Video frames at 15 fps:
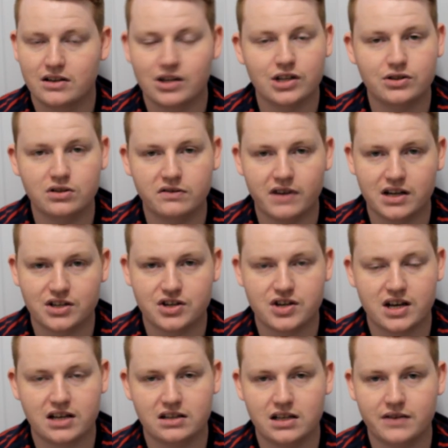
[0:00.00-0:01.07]
Like two of us
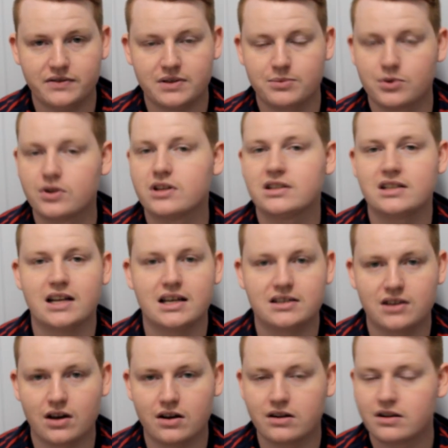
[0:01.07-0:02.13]
are left, they brought in
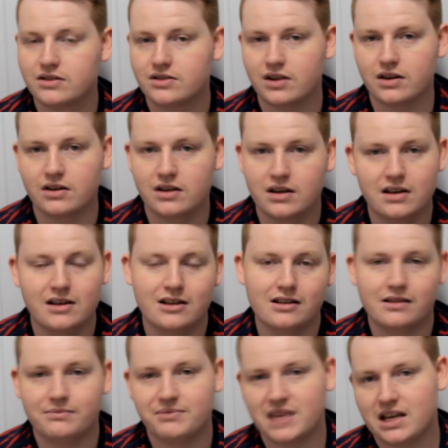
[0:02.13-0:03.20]
Tedesco. So
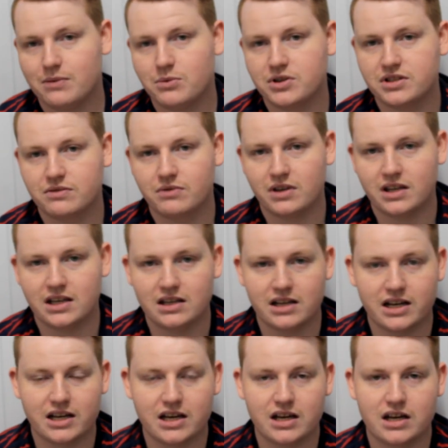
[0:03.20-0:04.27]
it wasn't really
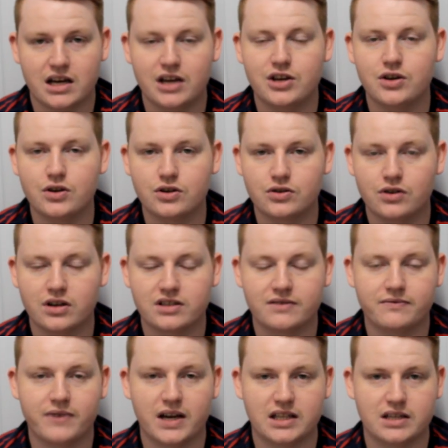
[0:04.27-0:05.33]
like a, a huge loss.
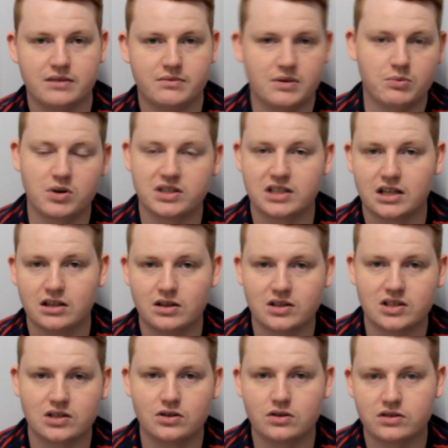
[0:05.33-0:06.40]
In fact, it, it wasn't a
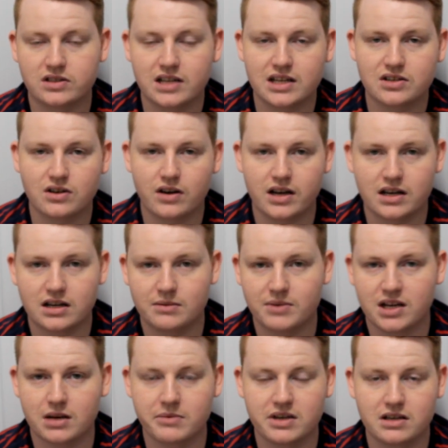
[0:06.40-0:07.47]
loss at all. Tedesco ended up
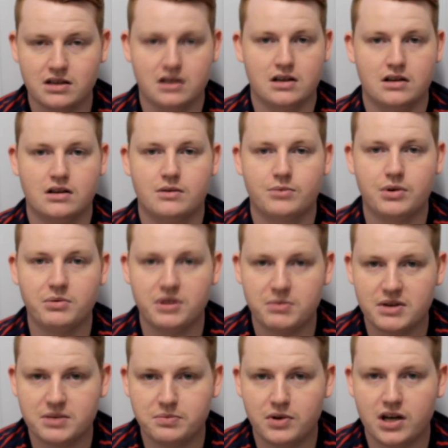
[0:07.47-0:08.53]
becoming probably the
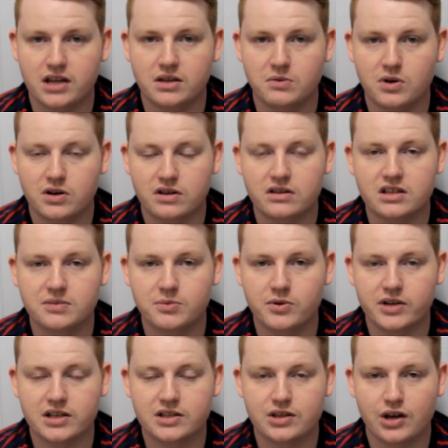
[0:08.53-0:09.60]
best player in the world at this
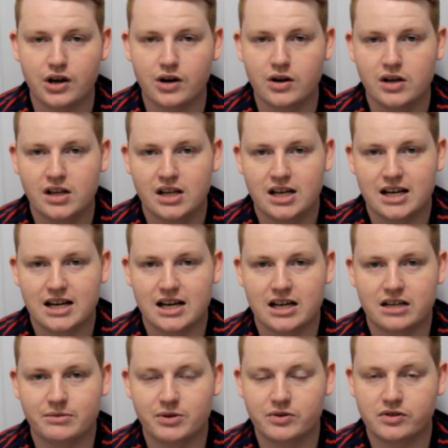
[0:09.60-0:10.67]
point. So
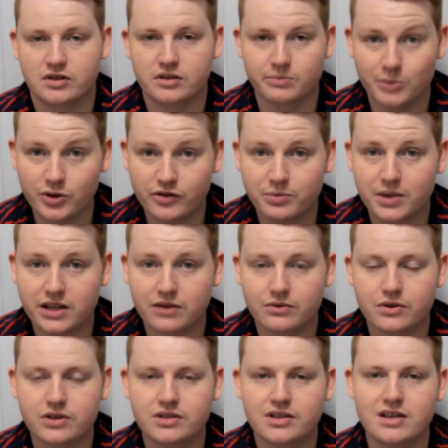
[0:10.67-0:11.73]
um, it was a good move by
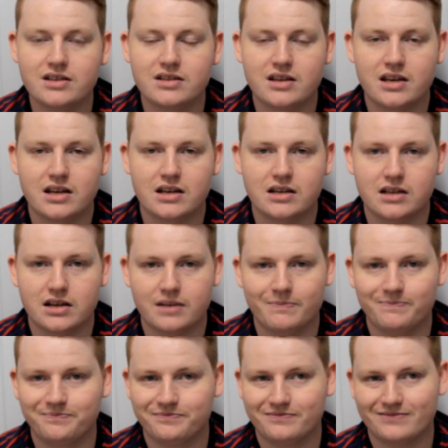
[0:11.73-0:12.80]
the Roosters, and
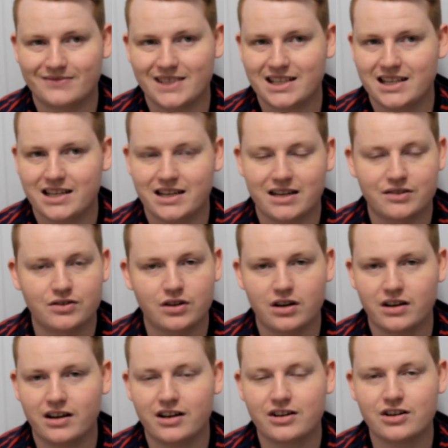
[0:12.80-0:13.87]
um,
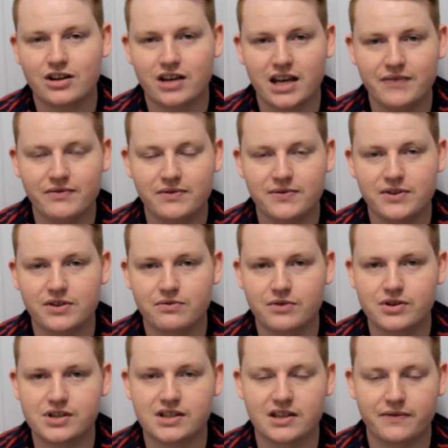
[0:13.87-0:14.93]
yeah, I don't know. Even for the
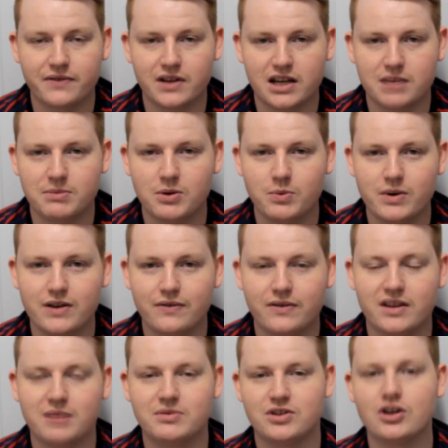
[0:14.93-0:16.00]
Roosters, I feel like it'd be weird
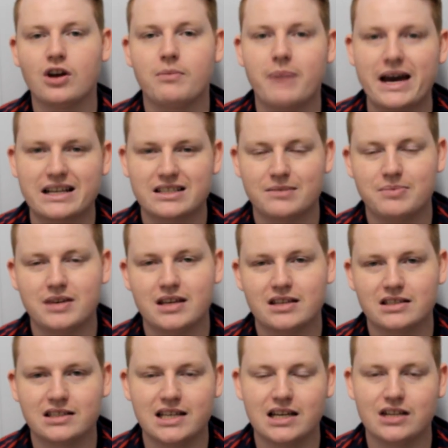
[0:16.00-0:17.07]
for them to go back to
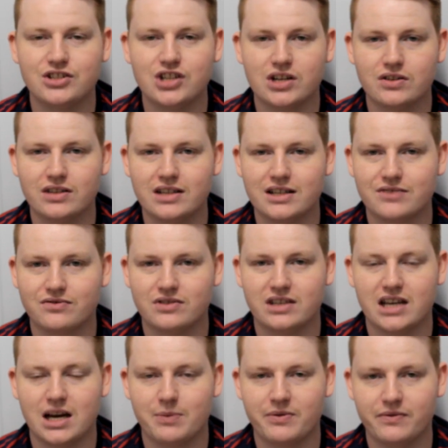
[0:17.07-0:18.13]
Pearce. It generally doesn't
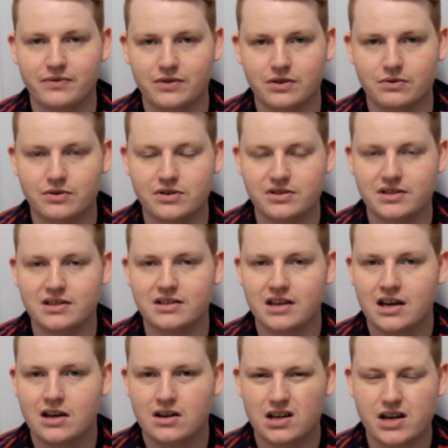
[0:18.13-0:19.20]
really happen for the Roosters.
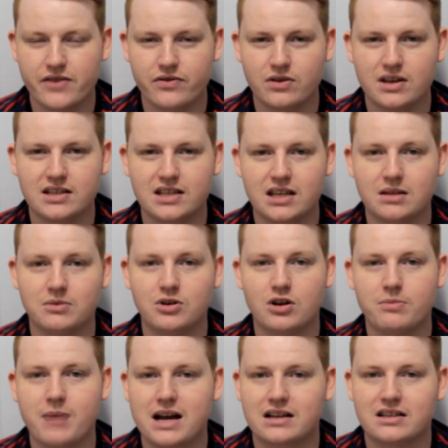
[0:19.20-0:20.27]
I've never really seen them
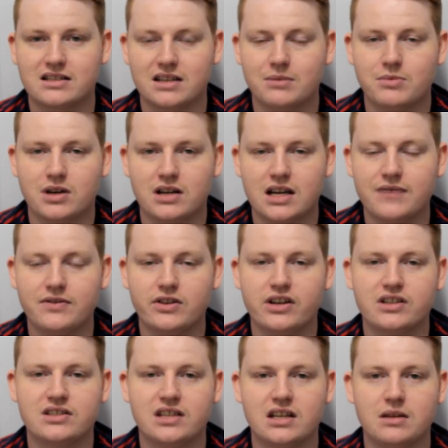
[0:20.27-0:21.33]
go back to someone. Even
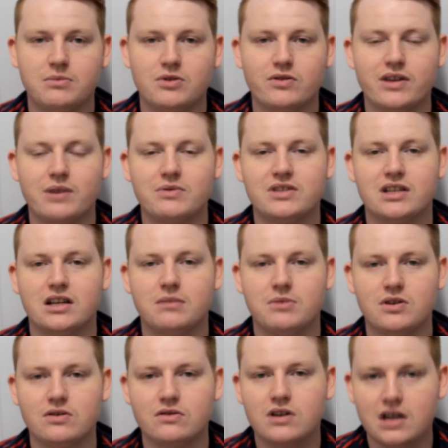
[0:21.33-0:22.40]
like Sonny Bill, that was Sonny
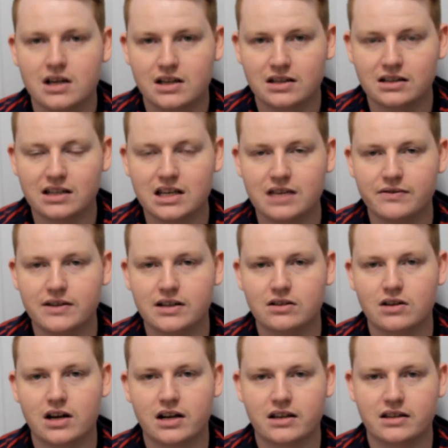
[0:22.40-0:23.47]
Bill
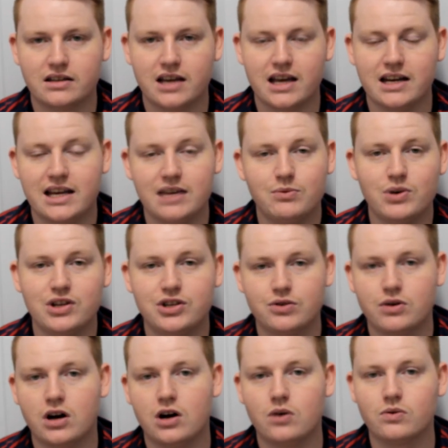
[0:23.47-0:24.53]
leaving, like, and he went
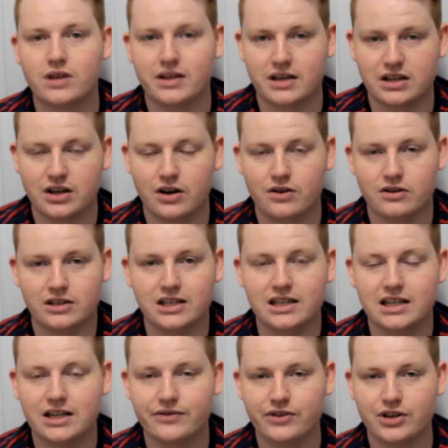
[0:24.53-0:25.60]
to a whole nother code. He
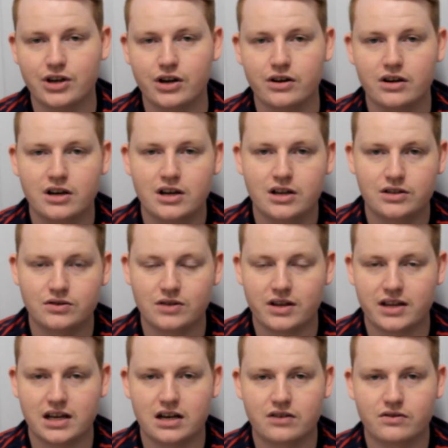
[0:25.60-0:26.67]
didn't even go to
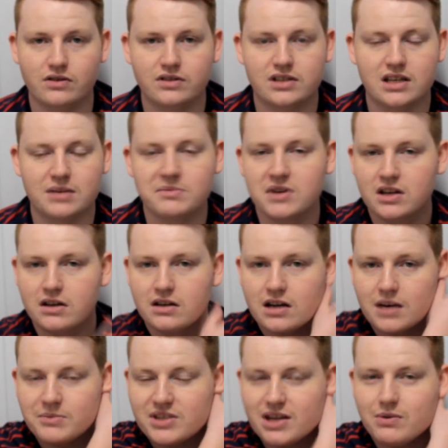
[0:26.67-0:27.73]
another NRL team.
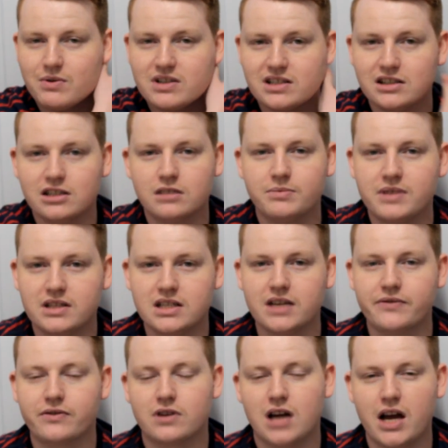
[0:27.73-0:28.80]
Um, so that one's a little bit
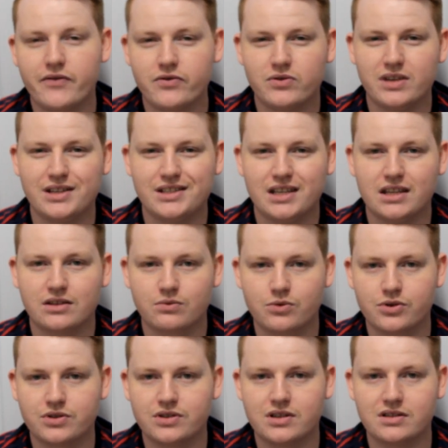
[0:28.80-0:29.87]
different. I haven't really seen the
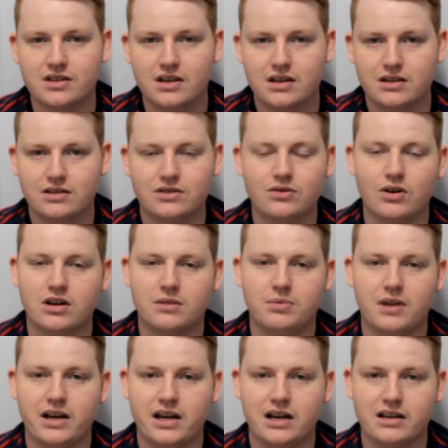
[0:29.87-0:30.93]
Roosters sign a
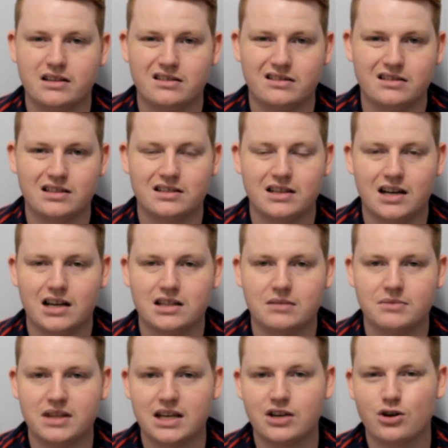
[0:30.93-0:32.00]
player, discard
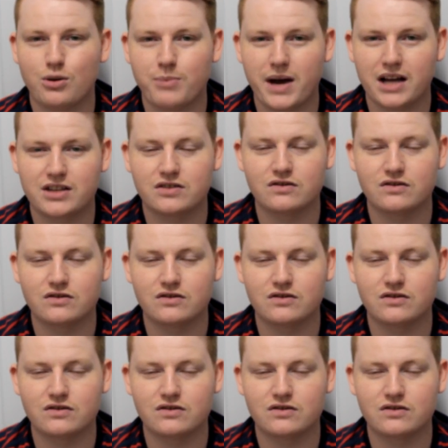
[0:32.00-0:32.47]
them and then go back